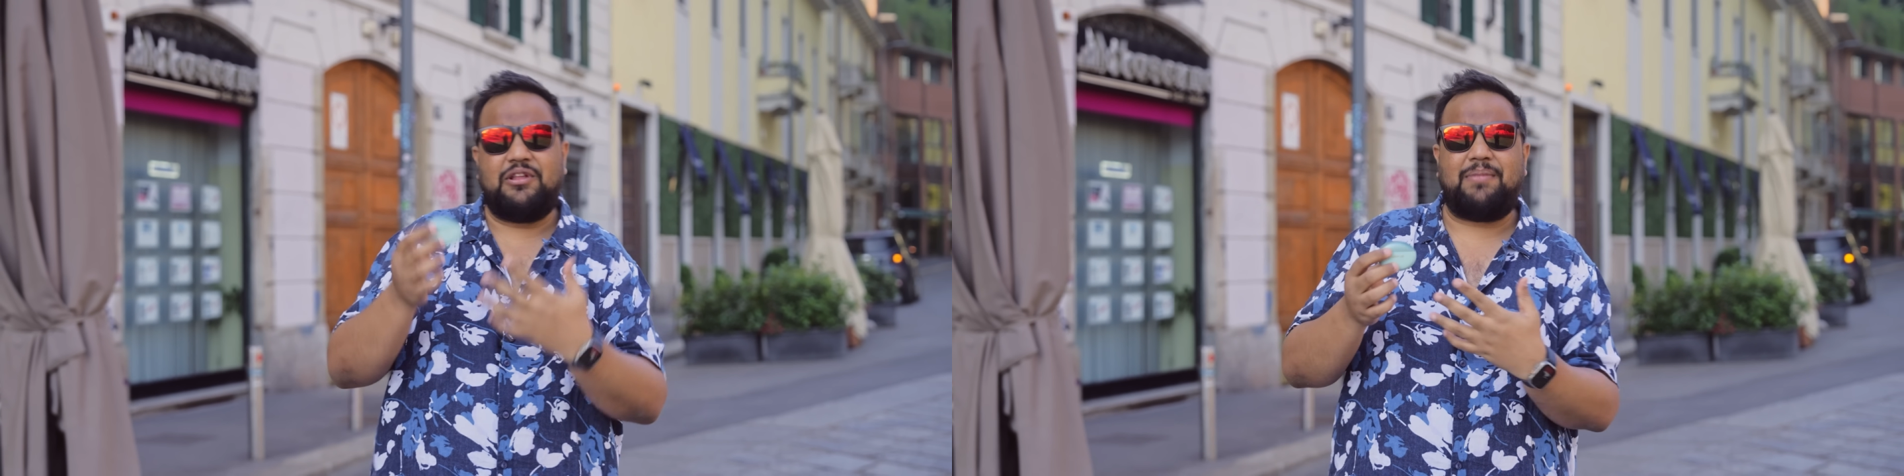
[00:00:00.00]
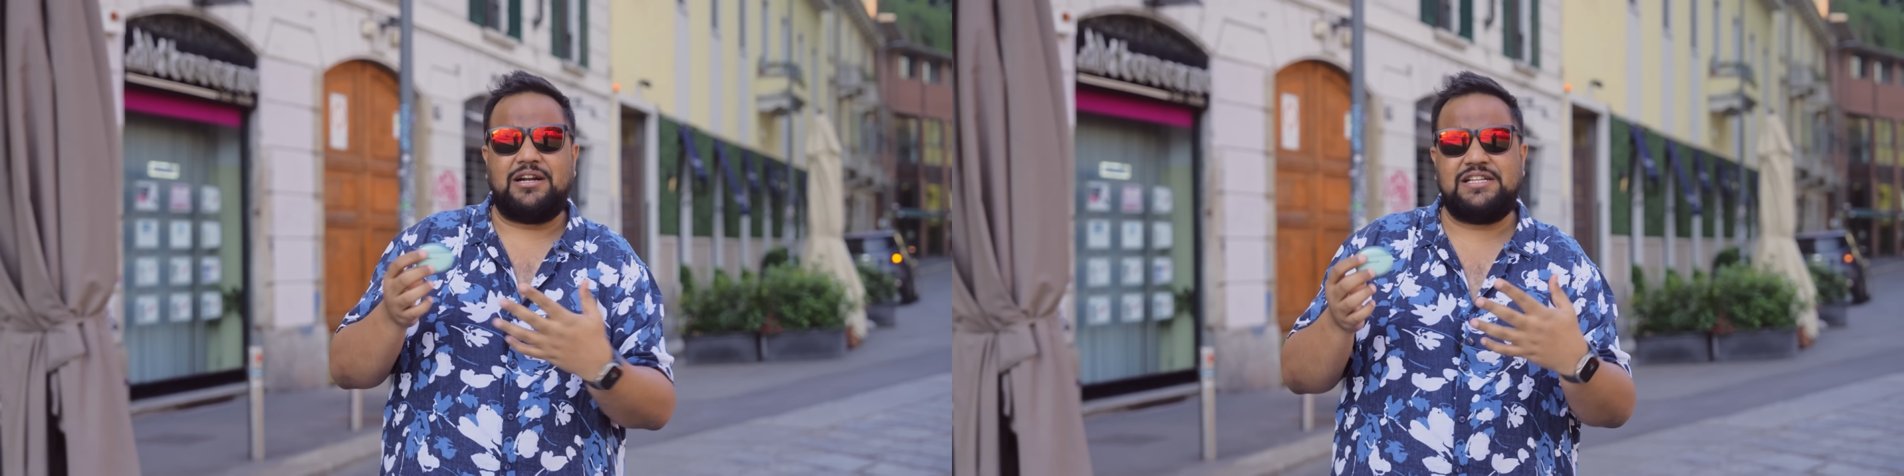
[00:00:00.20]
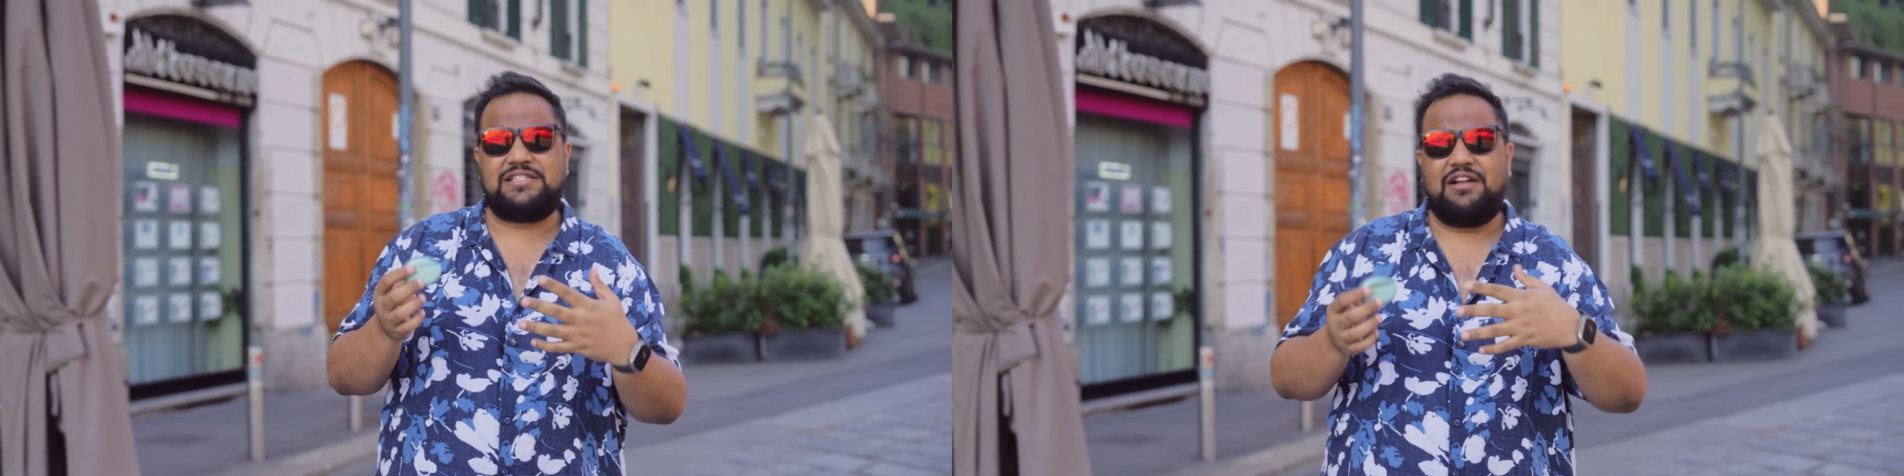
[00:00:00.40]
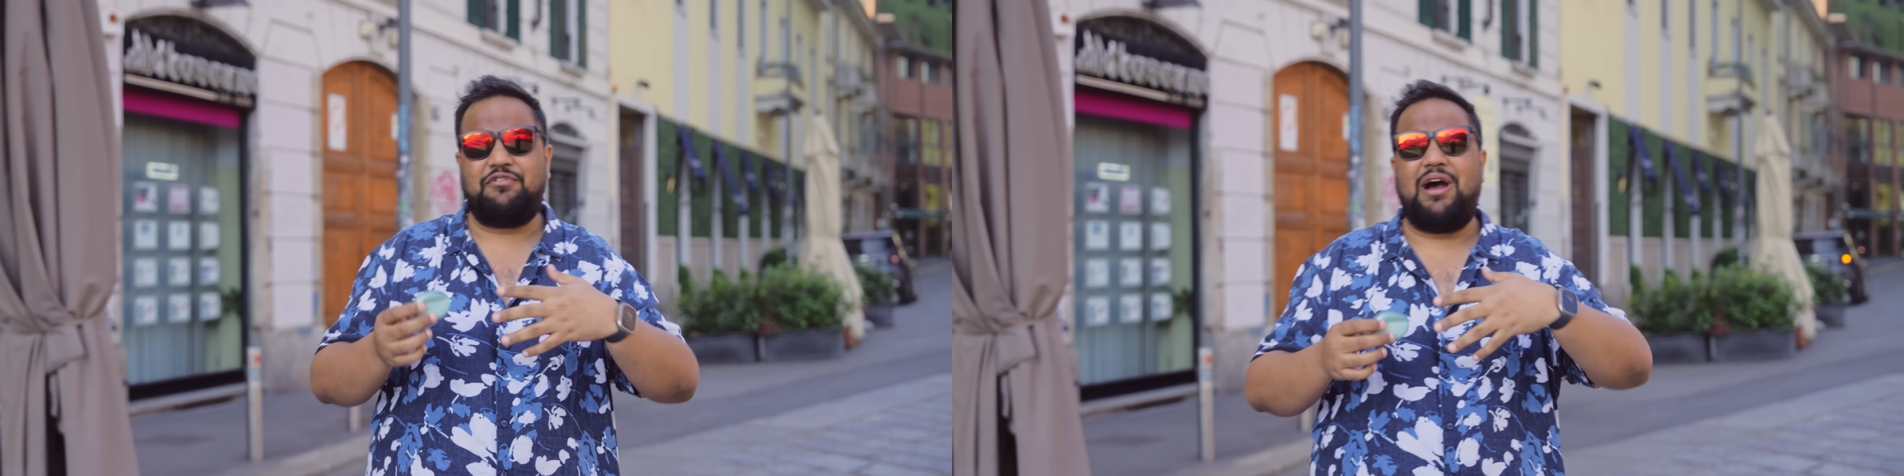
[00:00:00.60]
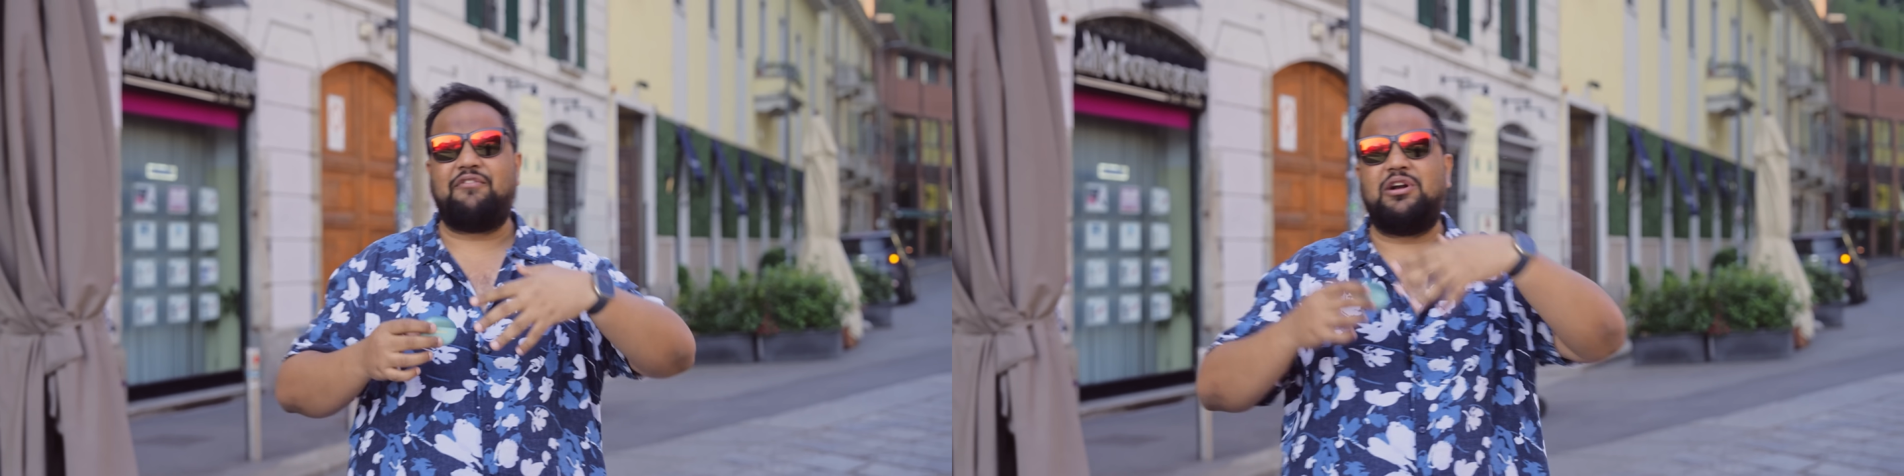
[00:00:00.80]
the buds itself,
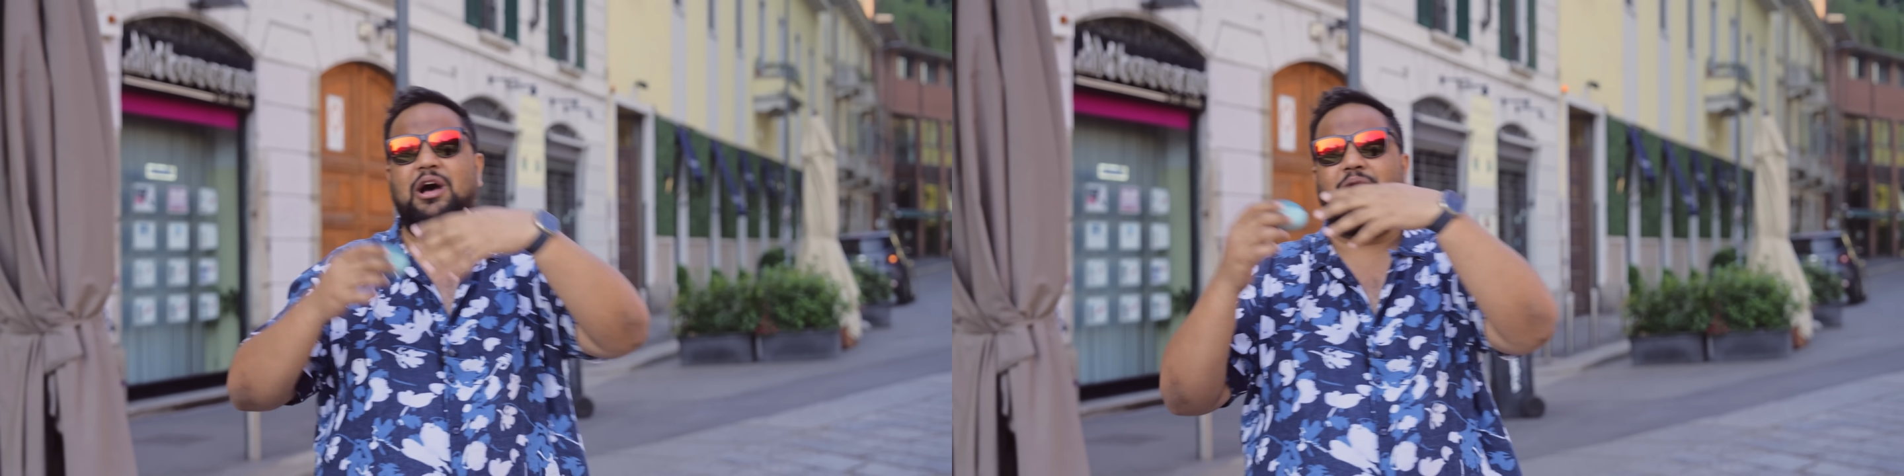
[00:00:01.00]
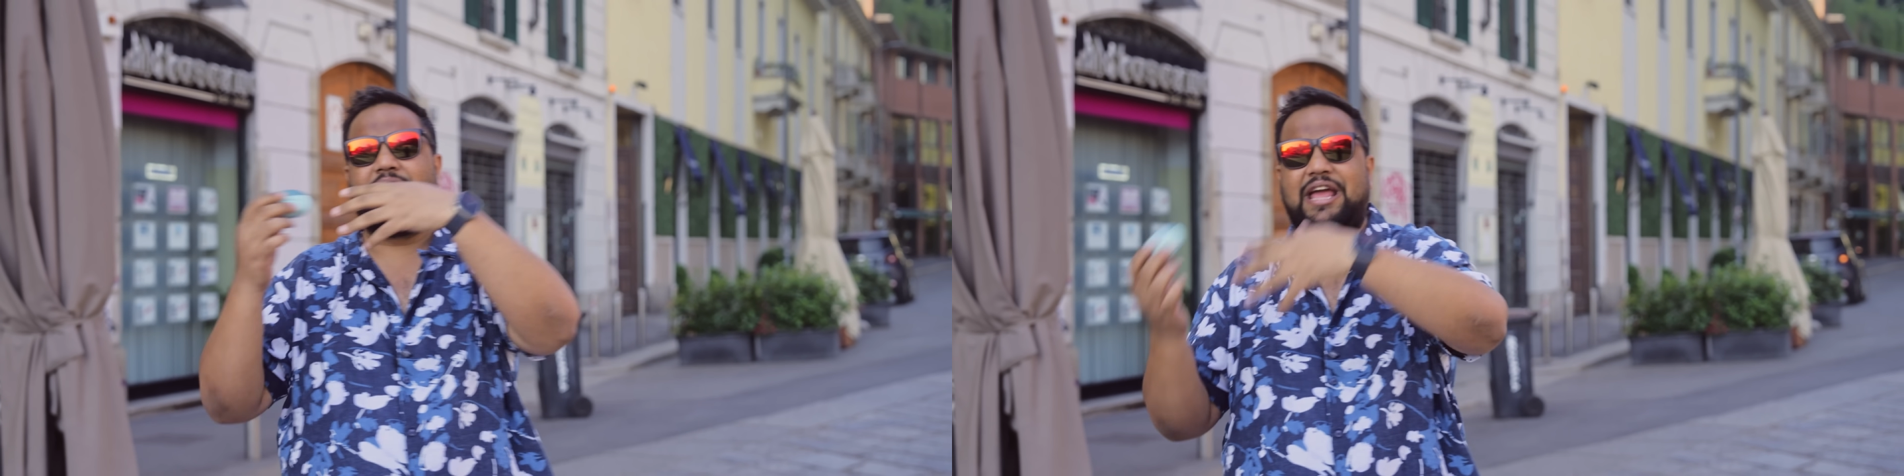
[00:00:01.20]
you have to download the